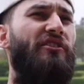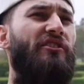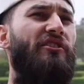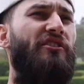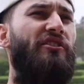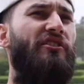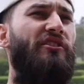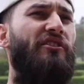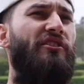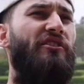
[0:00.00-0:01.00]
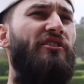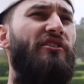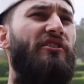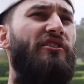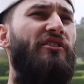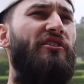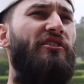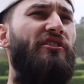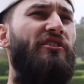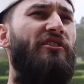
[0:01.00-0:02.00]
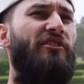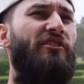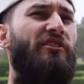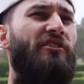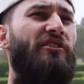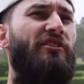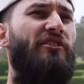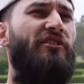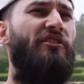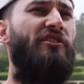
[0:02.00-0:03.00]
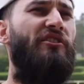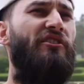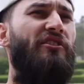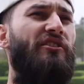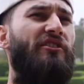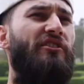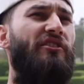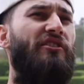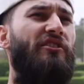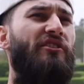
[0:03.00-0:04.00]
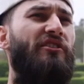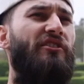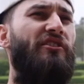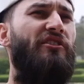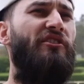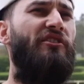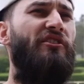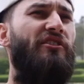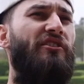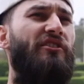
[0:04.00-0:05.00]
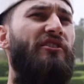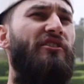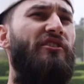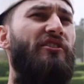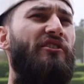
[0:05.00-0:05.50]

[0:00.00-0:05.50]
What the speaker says: (silent)